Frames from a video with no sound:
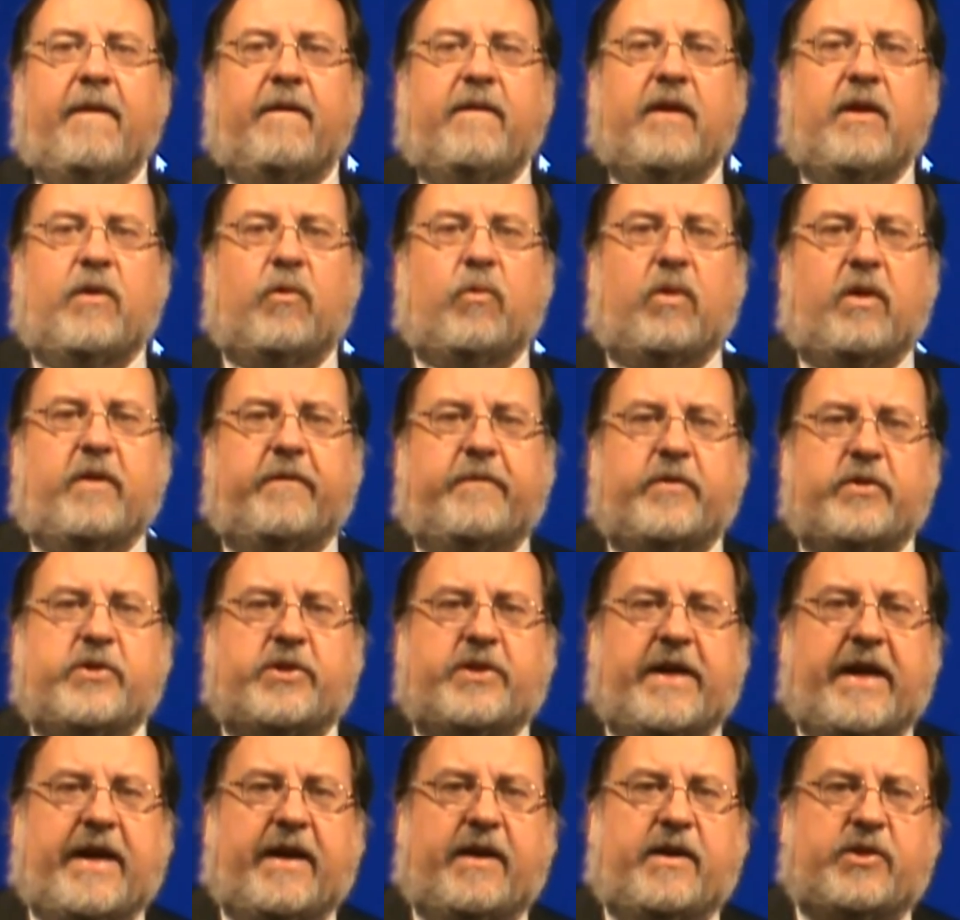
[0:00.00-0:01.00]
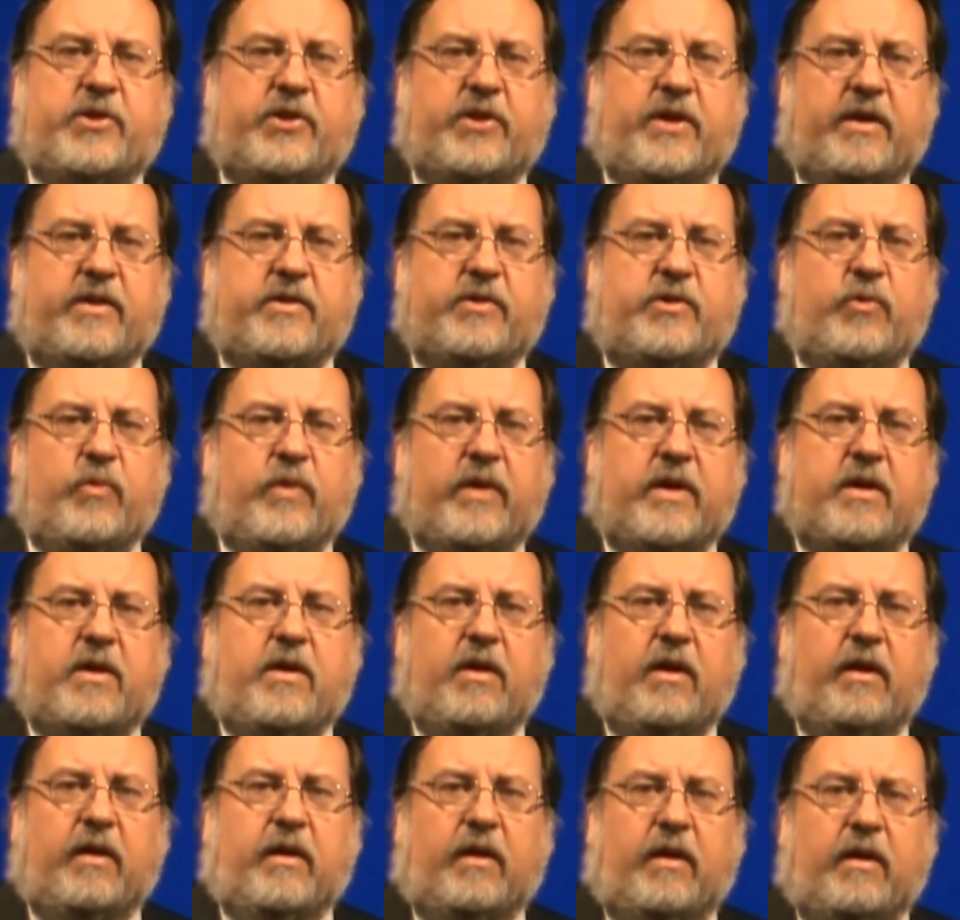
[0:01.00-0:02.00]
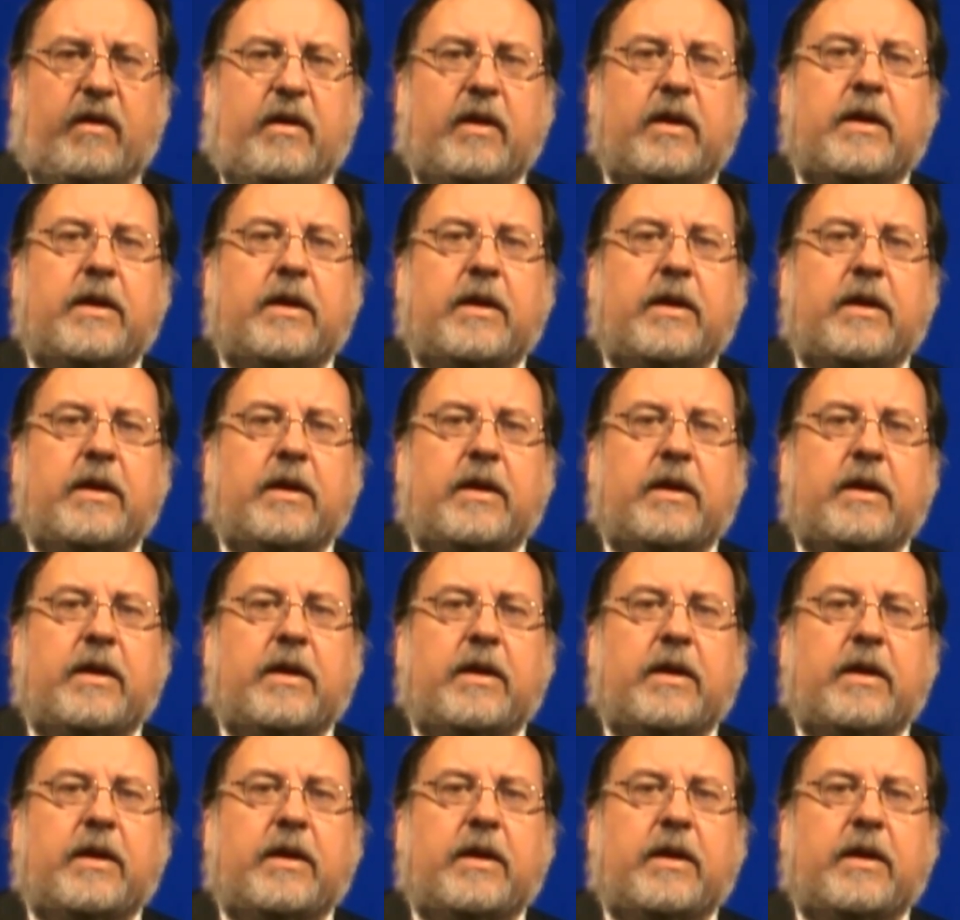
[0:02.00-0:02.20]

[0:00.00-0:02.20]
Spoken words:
in order for status checks to occur,